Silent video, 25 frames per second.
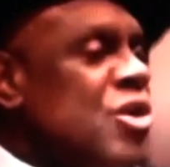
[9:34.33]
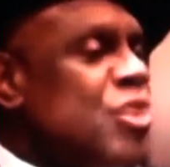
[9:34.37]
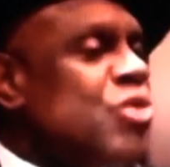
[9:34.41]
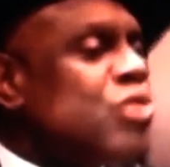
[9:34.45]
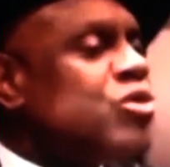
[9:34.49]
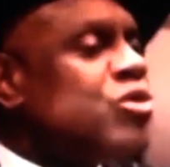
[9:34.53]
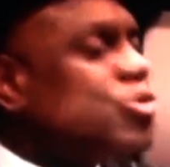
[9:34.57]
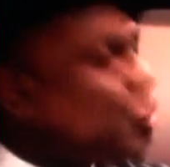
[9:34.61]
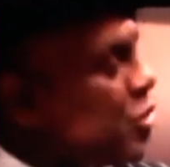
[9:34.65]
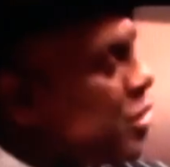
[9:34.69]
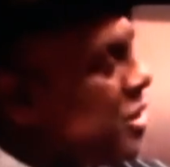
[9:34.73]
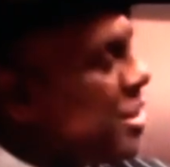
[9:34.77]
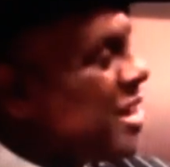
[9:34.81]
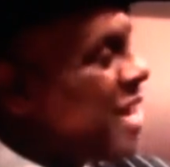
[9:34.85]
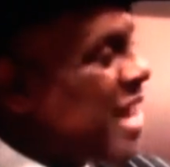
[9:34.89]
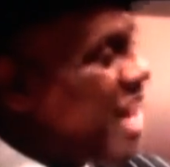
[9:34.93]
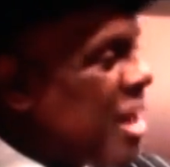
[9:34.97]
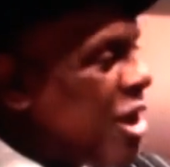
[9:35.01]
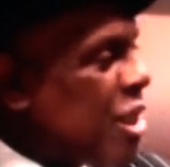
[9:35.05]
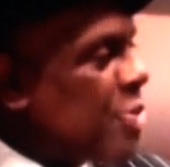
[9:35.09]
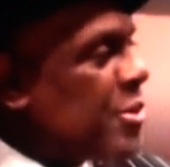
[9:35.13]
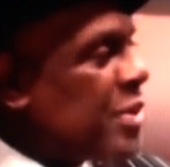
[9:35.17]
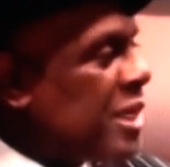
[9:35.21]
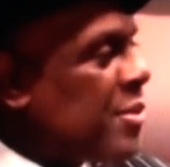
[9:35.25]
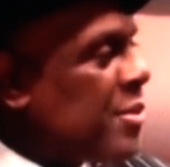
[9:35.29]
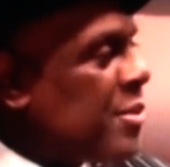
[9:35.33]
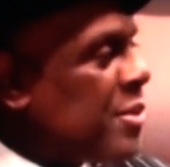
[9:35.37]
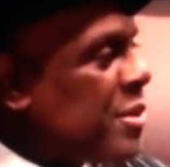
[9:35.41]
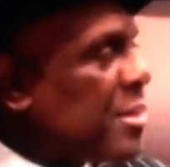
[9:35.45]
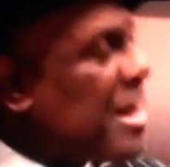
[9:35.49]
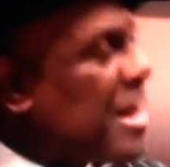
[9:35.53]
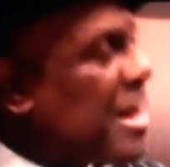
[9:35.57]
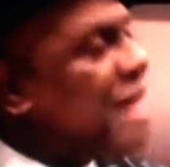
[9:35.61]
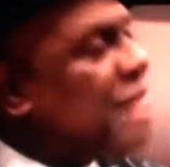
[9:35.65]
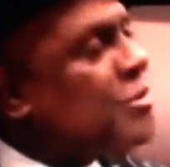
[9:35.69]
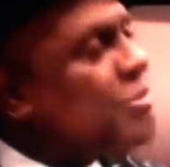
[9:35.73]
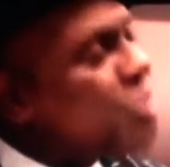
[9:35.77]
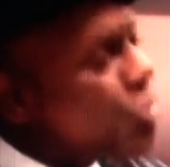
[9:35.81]
who's really helping him,
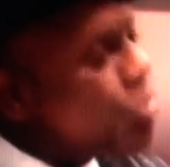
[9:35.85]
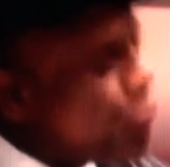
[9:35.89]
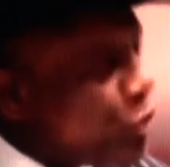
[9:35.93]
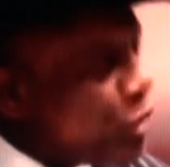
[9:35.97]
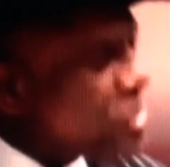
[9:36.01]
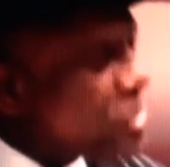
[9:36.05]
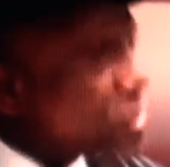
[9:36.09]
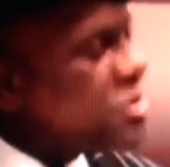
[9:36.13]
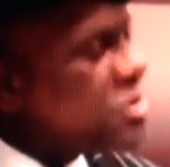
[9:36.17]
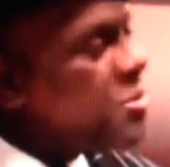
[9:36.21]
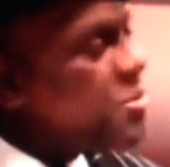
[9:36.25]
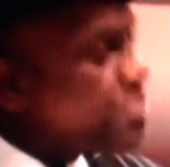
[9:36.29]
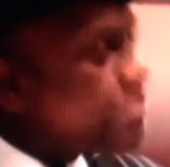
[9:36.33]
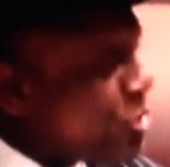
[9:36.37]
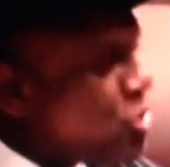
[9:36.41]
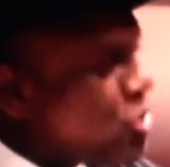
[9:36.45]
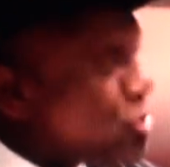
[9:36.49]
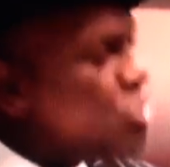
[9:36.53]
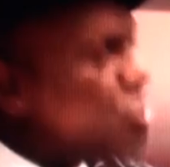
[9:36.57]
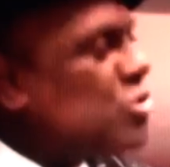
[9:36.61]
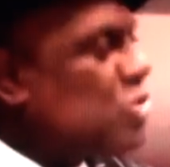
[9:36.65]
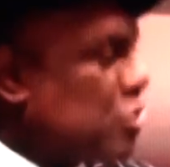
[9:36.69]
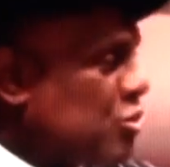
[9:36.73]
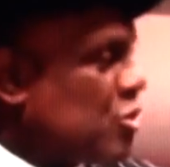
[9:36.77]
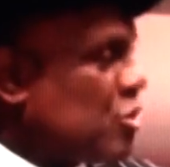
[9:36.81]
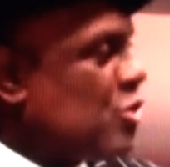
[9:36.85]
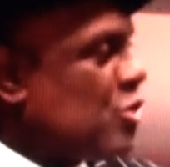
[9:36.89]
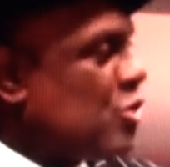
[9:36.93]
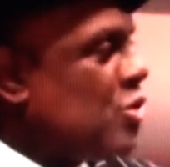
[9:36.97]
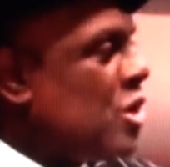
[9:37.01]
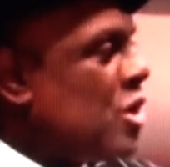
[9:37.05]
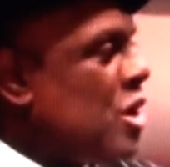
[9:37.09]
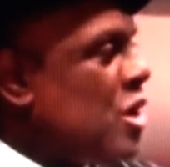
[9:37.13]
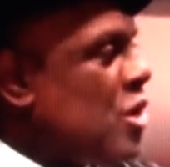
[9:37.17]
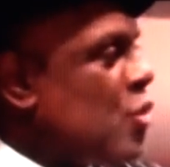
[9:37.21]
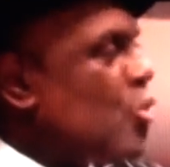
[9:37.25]
and that's what we're supposed to do.